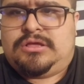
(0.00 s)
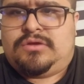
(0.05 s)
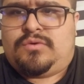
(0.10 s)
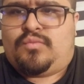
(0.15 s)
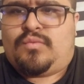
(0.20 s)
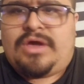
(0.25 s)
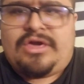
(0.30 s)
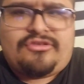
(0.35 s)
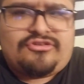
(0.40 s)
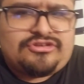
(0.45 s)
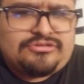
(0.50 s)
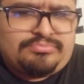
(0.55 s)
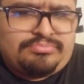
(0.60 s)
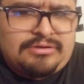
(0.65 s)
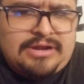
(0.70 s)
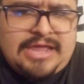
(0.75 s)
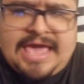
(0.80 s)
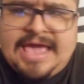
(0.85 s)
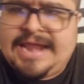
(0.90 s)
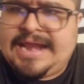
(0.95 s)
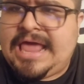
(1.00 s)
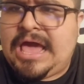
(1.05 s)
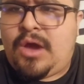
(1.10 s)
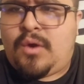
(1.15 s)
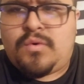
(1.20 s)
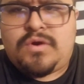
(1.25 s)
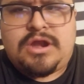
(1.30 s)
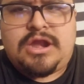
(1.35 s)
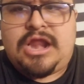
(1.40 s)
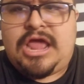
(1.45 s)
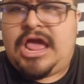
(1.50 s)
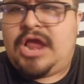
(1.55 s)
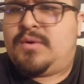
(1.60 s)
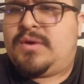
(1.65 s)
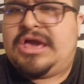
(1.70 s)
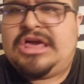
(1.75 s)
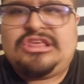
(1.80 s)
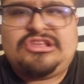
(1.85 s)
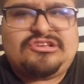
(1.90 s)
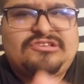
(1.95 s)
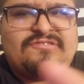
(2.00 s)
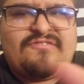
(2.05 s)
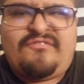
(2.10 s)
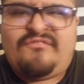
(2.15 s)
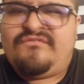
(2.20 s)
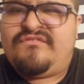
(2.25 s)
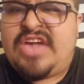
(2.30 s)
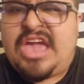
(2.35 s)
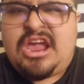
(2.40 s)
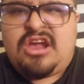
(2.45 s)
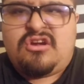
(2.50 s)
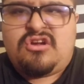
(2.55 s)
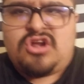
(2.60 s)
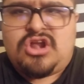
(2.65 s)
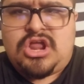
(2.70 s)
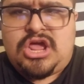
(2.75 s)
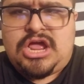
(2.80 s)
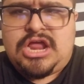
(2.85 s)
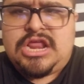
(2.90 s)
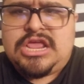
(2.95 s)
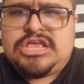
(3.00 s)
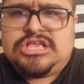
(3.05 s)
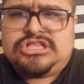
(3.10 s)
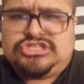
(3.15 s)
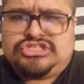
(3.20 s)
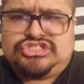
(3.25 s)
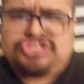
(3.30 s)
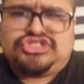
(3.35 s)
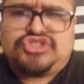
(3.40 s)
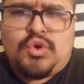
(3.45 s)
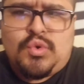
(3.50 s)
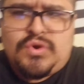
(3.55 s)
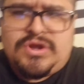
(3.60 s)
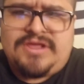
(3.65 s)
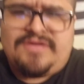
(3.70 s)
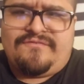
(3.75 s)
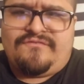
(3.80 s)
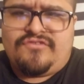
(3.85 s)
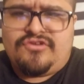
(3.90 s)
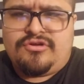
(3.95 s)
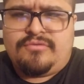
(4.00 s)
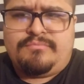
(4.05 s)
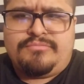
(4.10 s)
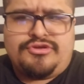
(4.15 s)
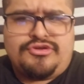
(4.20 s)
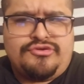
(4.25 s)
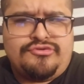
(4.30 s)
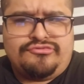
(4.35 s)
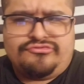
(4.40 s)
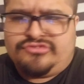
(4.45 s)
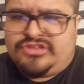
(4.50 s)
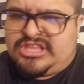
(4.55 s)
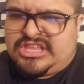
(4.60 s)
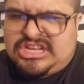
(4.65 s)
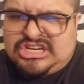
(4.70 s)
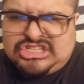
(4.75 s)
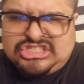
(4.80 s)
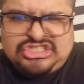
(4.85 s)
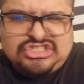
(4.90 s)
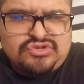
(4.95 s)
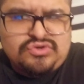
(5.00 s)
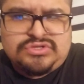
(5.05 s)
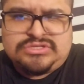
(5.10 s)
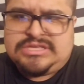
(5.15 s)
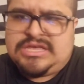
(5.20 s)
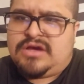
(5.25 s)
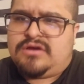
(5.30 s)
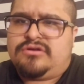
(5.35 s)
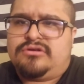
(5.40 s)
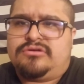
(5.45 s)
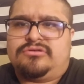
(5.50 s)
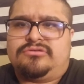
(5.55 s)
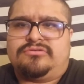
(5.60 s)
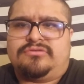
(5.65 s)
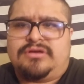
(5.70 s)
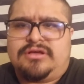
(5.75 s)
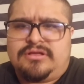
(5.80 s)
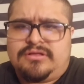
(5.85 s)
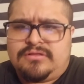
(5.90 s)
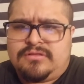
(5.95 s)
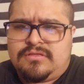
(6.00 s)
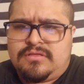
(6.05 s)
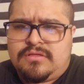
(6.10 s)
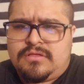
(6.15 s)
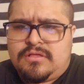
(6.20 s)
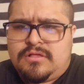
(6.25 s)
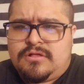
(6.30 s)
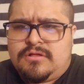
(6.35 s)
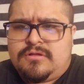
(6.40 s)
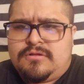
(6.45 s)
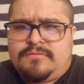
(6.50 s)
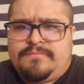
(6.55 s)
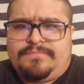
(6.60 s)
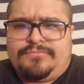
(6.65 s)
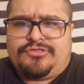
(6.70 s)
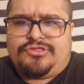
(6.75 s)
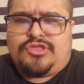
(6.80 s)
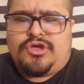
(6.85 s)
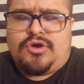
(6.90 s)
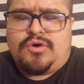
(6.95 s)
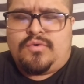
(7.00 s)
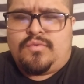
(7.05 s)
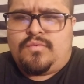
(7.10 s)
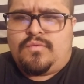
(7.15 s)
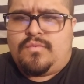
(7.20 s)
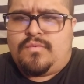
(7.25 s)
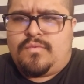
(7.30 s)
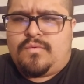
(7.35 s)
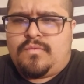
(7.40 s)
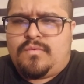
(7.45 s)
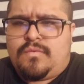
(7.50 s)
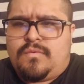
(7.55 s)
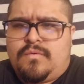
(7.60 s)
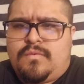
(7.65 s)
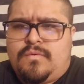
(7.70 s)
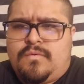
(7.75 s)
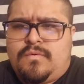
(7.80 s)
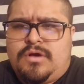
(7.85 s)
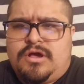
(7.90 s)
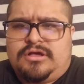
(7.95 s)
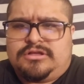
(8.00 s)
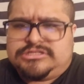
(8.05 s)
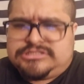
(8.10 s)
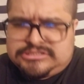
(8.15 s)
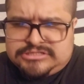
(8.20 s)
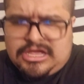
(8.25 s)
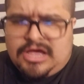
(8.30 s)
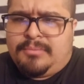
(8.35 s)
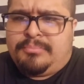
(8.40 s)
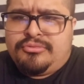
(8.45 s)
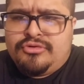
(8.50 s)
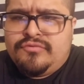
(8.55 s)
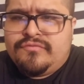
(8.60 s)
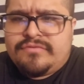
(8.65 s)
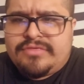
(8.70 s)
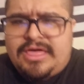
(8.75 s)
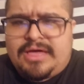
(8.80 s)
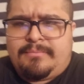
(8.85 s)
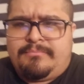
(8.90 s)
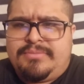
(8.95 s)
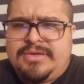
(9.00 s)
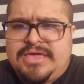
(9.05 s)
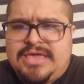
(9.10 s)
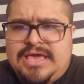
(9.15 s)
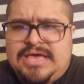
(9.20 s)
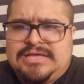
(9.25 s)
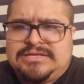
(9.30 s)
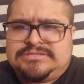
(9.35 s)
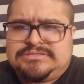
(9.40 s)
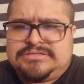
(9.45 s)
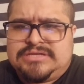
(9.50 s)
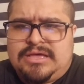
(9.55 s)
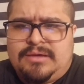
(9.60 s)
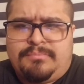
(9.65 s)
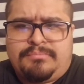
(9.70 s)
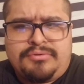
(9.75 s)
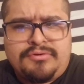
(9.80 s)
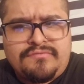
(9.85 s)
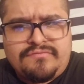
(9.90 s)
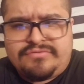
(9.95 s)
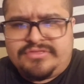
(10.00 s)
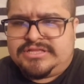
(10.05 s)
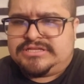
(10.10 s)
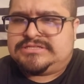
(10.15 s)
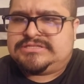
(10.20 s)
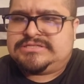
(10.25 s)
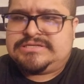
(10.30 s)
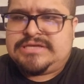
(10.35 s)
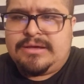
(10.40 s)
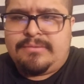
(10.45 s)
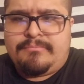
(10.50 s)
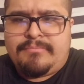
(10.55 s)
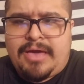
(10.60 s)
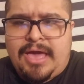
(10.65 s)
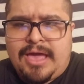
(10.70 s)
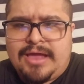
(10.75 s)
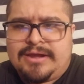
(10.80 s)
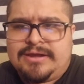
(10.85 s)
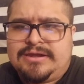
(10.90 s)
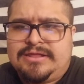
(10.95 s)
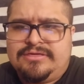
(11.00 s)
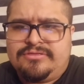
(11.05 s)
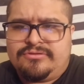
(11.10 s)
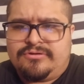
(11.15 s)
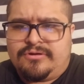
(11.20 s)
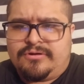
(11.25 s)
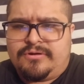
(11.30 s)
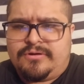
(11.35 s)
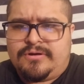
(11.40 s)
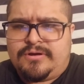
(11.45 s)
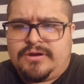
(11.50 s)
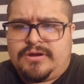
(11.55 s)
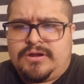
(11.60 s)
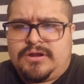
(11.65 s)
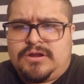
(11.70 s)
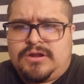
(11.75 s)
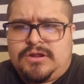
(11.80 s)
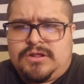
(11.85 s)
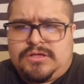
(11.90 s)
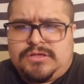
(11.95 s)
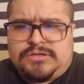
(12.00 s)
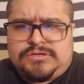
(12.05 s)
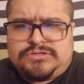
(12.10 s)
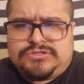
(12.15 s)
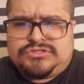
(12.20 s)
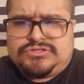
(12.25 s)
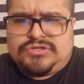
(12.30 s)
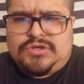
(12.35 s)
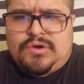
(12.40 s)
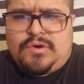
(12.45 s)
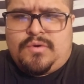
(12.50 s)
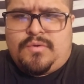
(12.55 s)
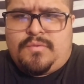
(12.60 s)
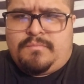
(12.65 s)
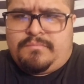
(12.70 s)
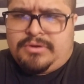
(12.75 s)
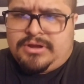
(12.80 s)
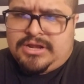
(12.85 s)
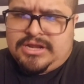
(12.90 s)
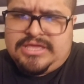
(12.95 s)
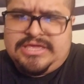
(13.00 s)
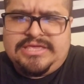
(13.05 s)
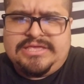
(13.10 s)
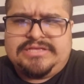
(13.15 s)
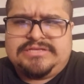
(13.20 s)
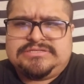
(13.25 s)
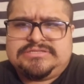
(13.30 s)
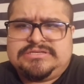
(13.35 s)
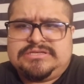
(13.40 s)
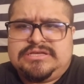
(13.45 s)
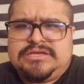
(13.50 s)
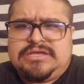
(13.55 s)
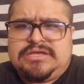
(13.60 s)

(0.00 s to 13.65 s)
Whether it's planned out or not, whether it's fake or not, there's no need for abuse, and I sure as hell don't don't approve of that BS. I approve of this scumbag neither. So please